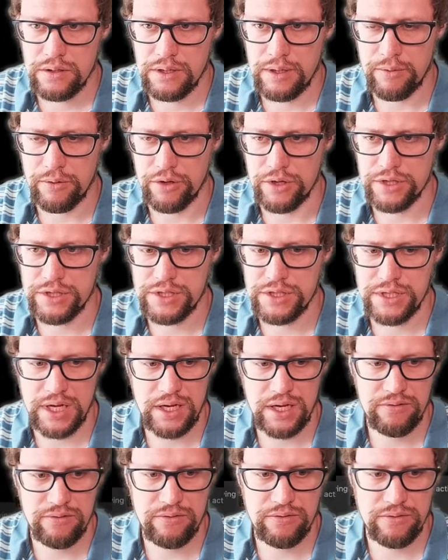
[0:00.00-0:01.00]
I'm going to
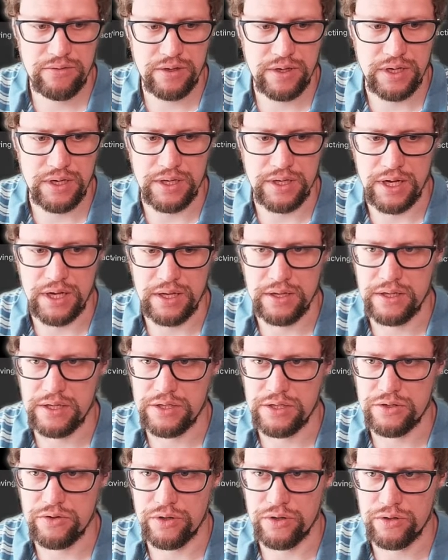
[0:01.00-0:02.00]
save, and then
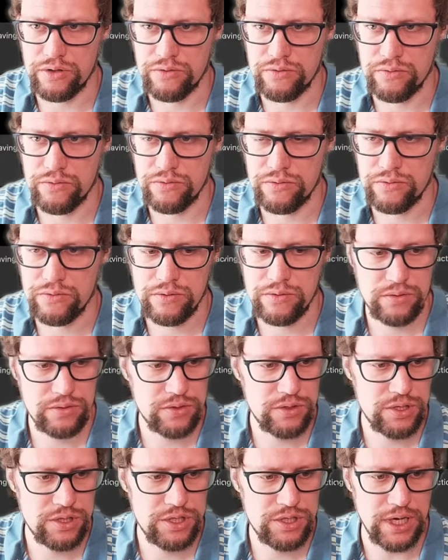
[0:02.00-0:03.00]
it's going to
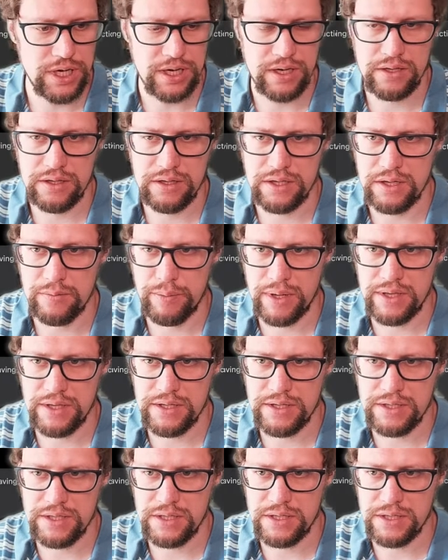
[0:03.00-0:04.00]
check the
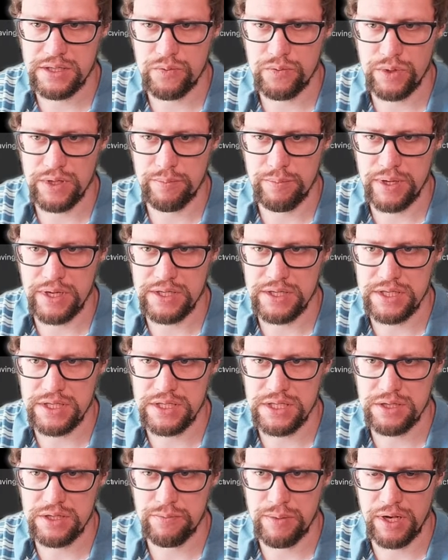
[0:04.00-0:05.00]
dependencies, what
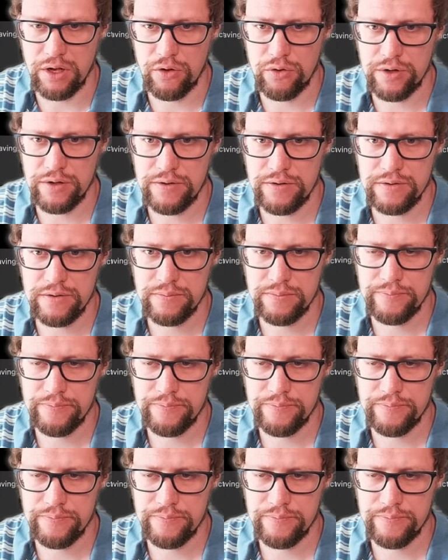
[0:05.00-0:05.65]
dependencies need to be loaded.